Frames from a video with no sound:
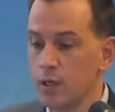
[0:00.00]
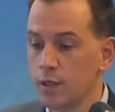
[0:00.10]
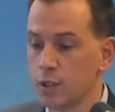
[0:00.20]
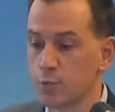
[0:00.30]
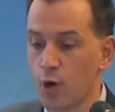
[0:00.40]

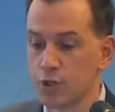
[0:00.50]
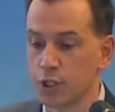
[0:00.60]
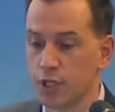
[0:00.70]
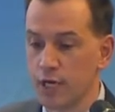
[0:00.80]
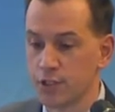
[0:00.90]
This
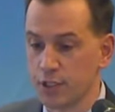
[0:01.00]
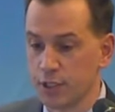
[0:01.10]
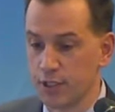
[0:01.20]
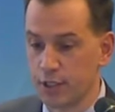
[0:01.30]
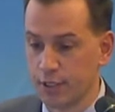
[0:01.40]
project has
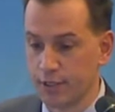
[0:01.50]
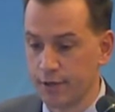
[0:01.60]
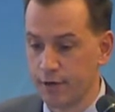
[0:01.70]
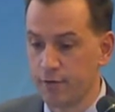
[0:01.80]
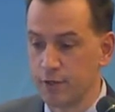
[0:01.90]

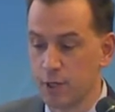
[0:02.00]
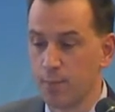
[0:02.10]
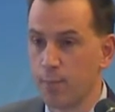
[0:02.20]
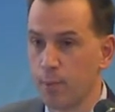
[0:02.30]
obviously